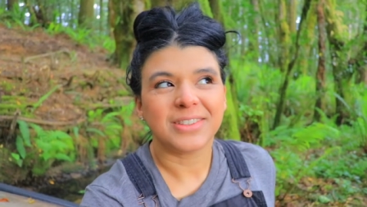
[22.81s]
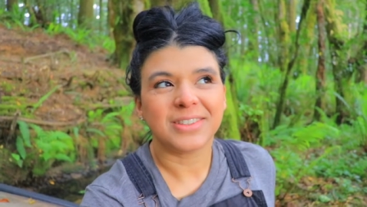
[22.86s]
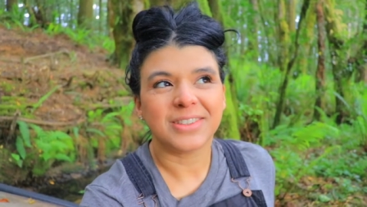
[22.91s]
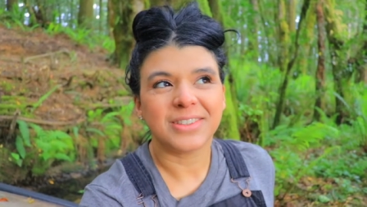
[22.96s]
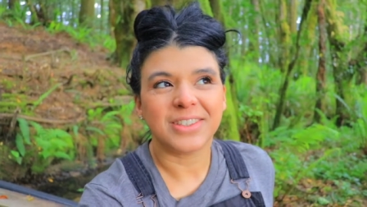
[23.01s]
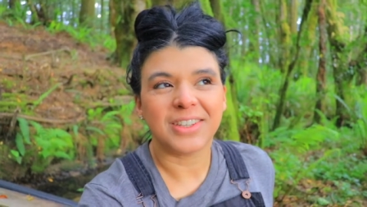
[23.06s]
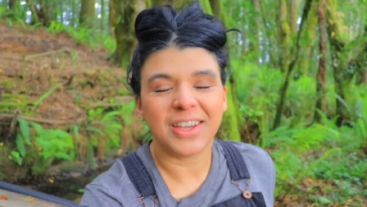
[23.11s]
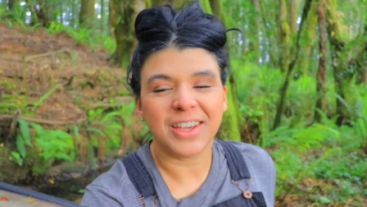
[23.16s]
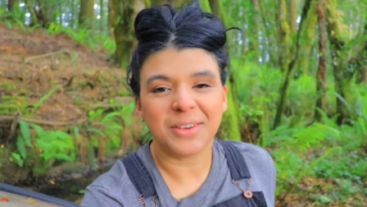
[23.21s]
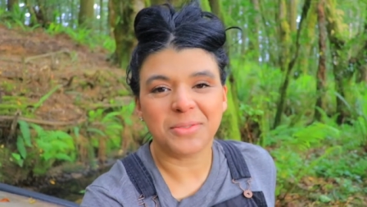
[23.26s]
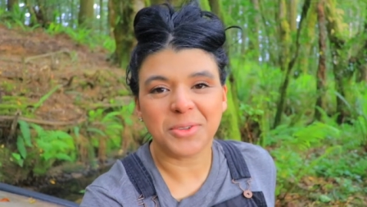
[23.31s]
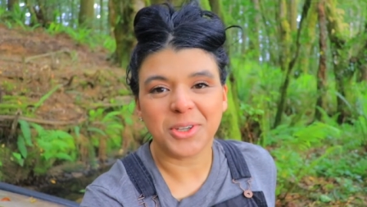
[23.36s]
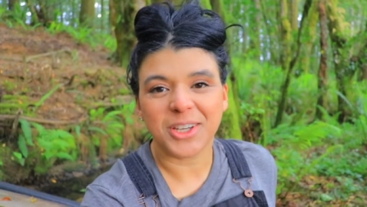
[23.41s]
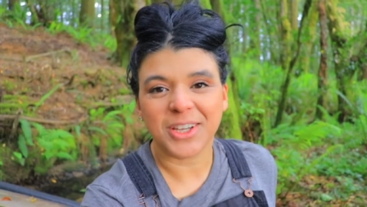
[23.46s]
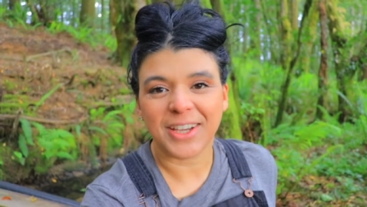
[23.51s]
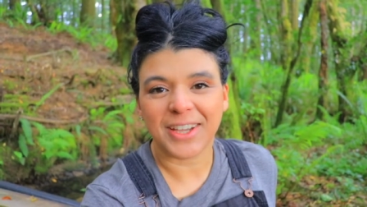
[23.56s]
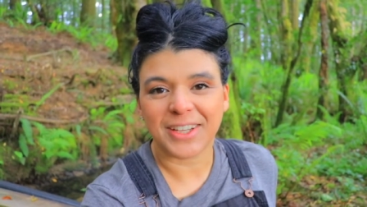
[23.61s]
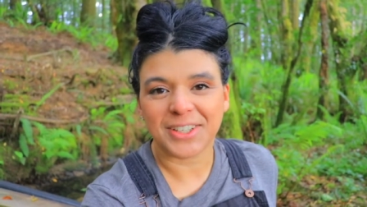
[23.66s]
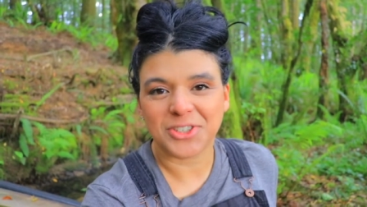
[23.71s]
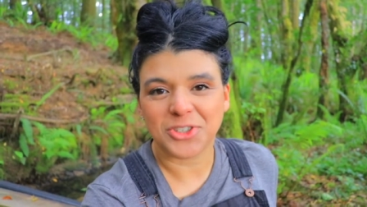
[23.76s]
Today I'm
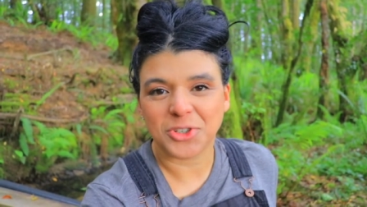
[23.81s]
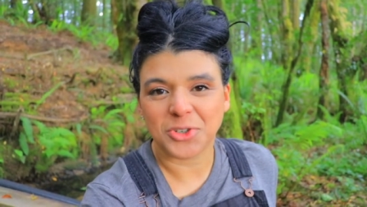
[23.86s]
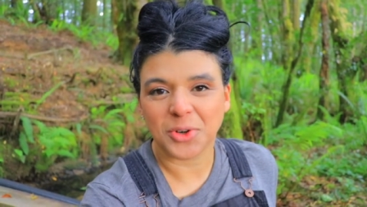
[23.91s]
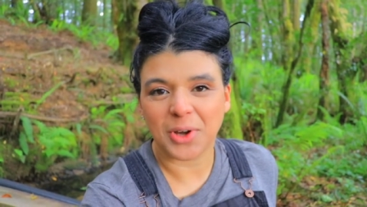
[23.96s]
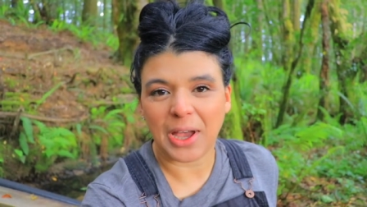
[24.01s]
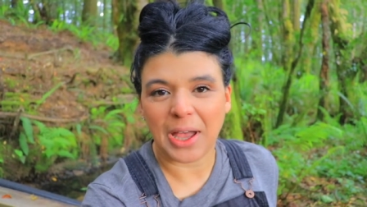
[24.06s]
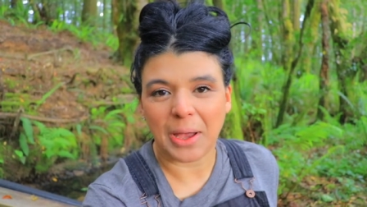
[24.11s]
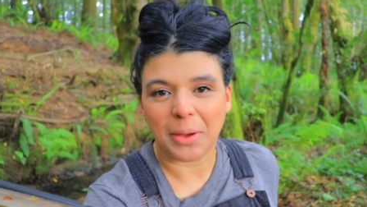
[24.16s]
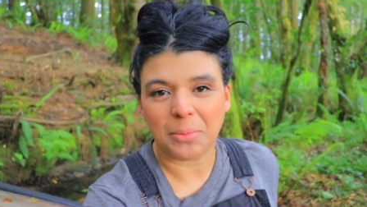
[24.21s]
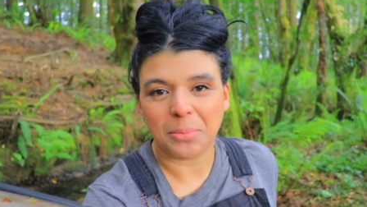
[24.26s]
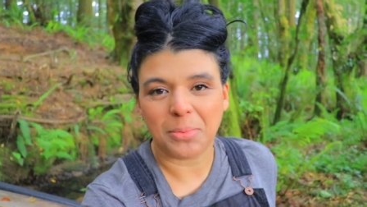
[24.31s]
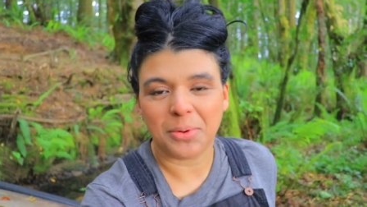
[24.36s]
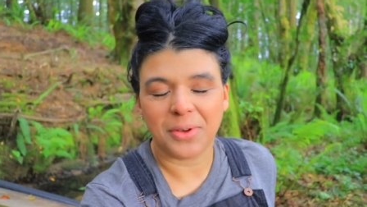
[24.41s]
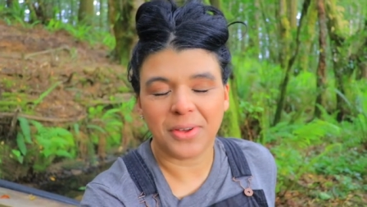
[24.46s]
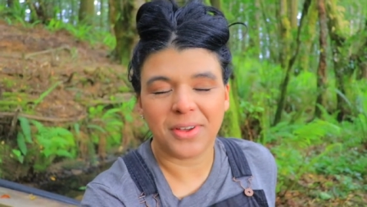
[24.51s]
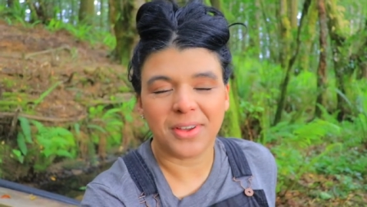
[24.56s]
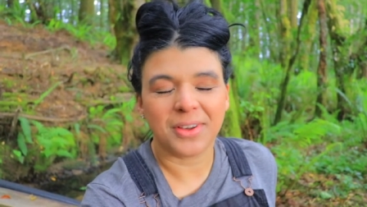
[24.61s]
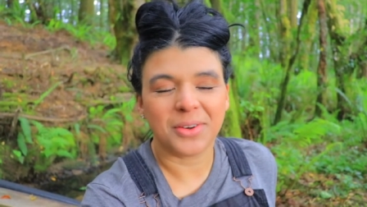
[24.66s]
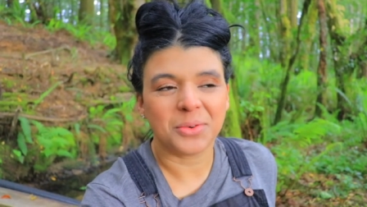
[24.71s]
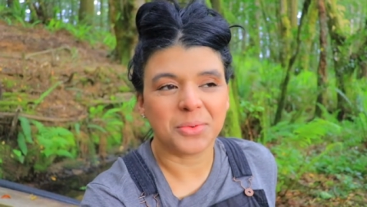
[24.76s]
gonna catch you up
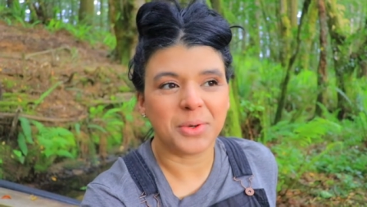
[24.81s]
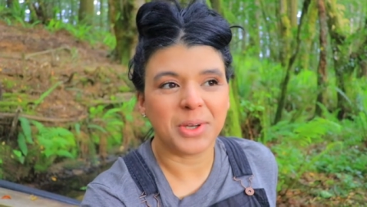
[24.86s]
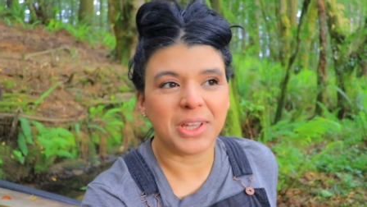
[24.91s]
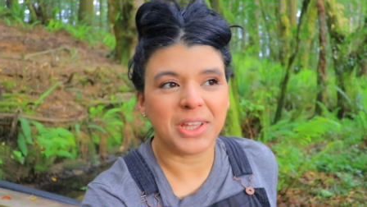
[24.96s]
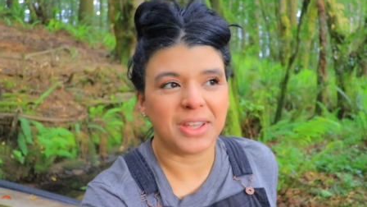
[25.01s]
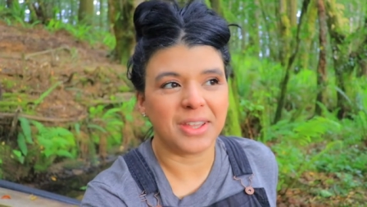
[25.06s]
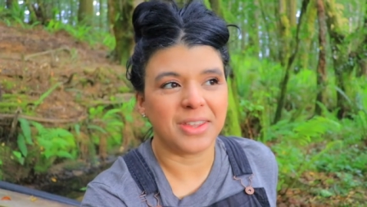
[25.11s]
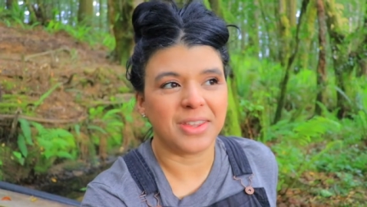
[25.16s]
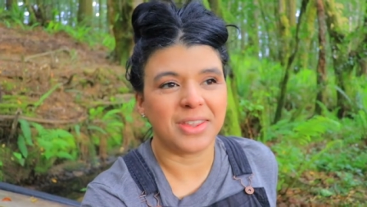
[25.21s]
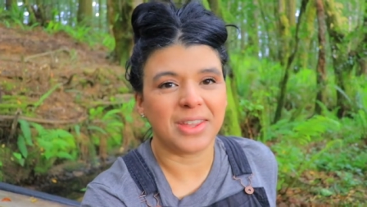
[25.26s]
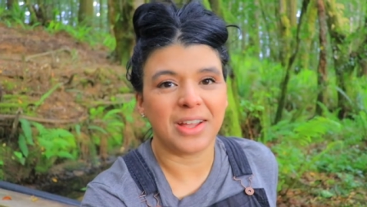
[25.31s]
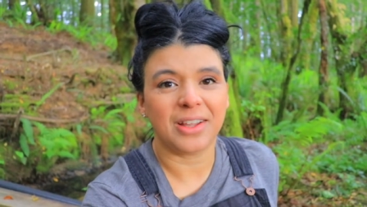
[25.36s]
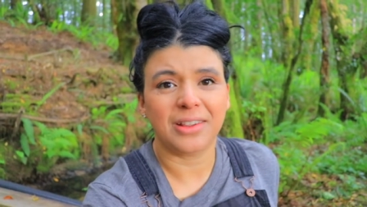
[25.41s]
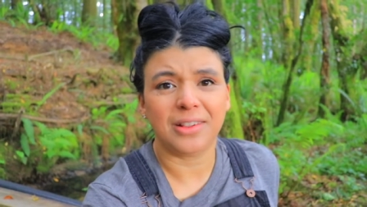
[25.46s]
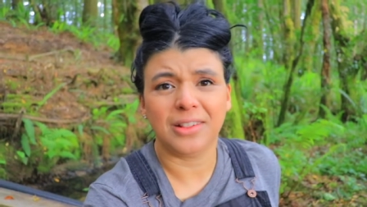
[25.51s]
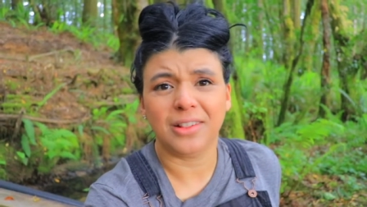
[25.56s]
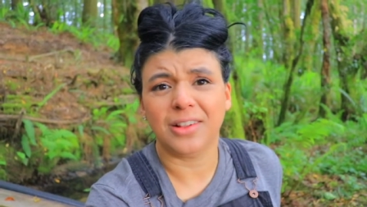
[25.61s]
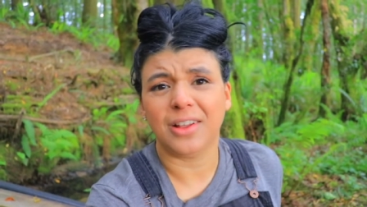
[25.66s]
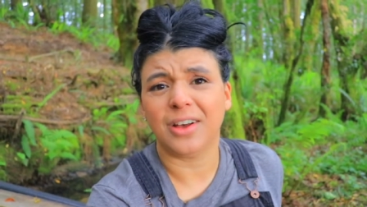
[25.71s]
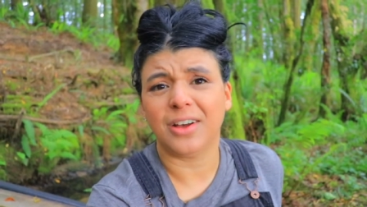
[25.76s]
with a
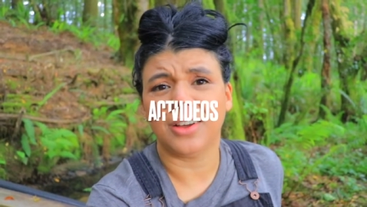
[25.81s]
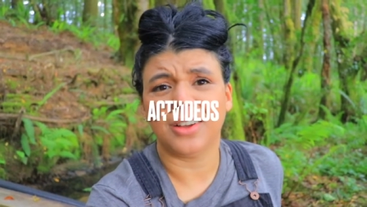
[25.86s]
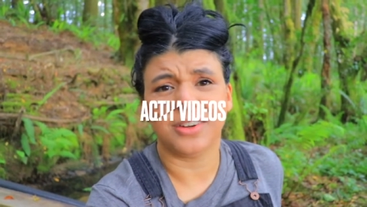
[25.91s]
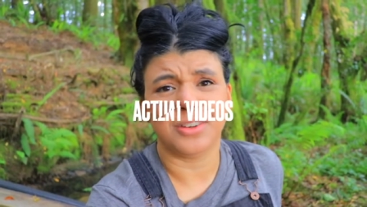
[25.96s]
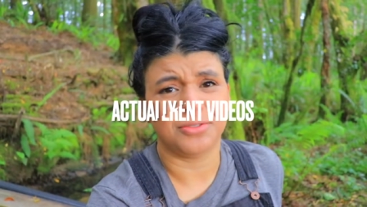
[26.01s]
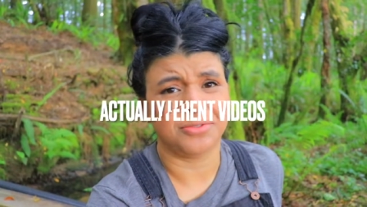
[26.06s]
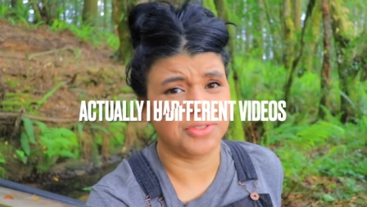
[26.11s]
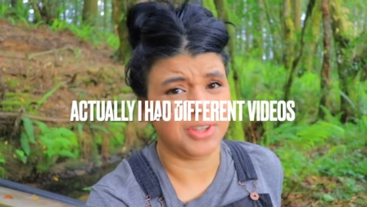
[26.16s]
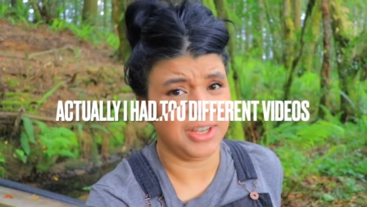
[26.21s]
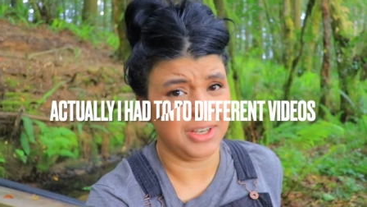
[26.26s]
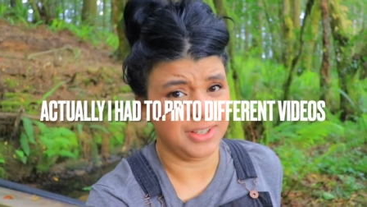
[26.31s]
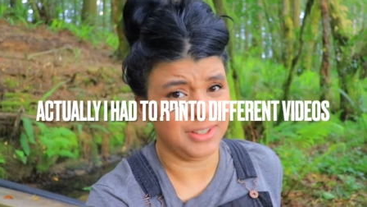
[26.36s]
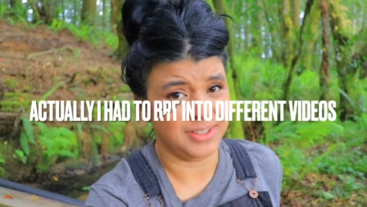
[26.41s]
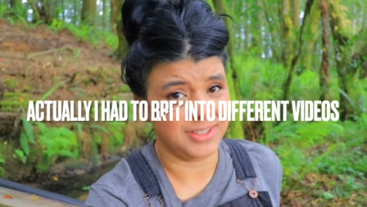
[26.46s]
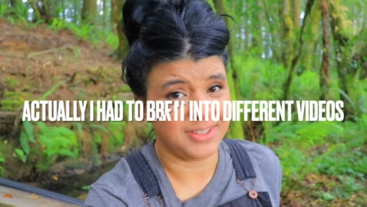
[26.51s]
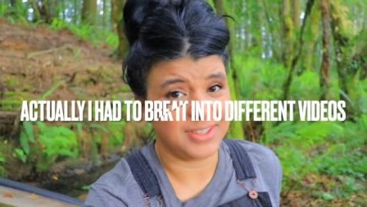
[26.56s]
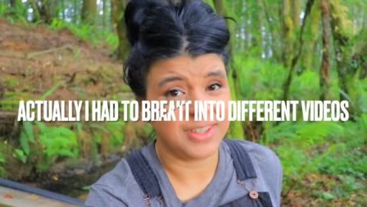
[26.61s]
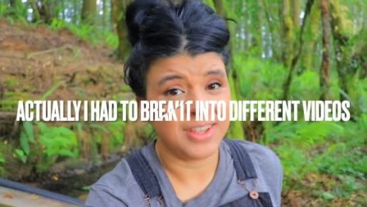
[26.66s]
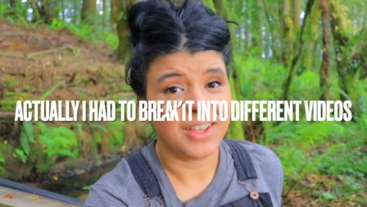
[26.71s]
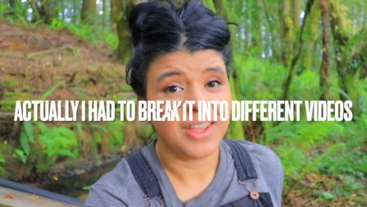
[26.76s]
lot of
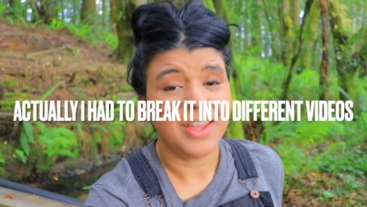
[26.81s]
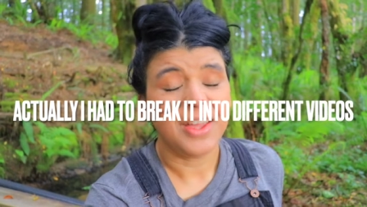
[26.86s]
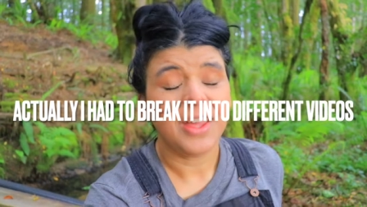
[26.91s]
things